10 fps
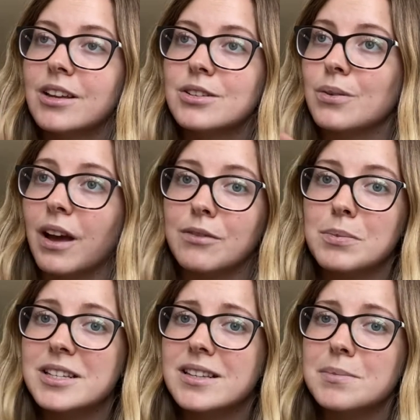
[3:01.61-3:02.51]
So I have a
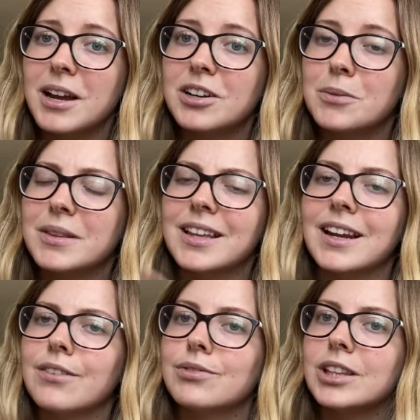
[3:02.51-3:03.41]
business minor, but then
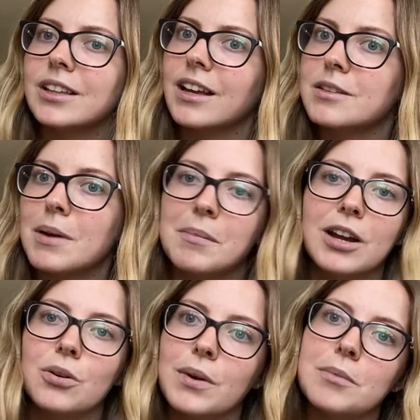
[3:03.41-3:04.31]
I really liked my
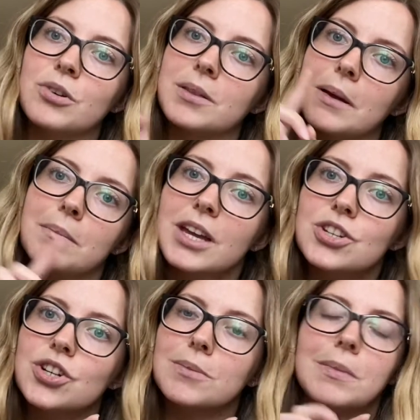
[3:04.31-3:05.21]
minor way more than my
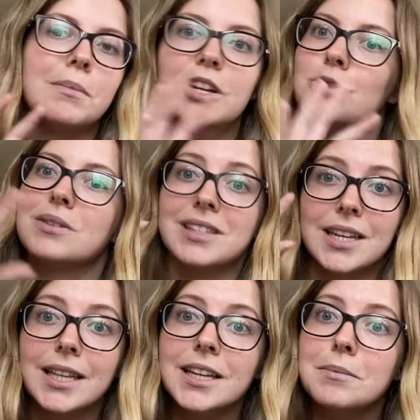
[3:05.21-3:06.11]
major. My major was
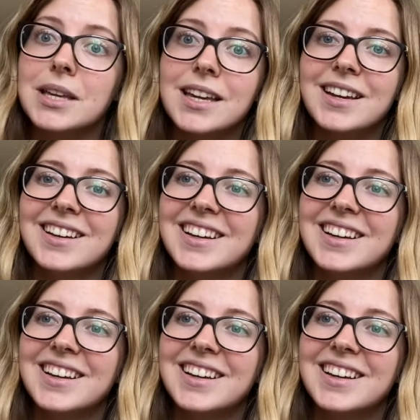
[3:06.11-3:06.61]
killing me.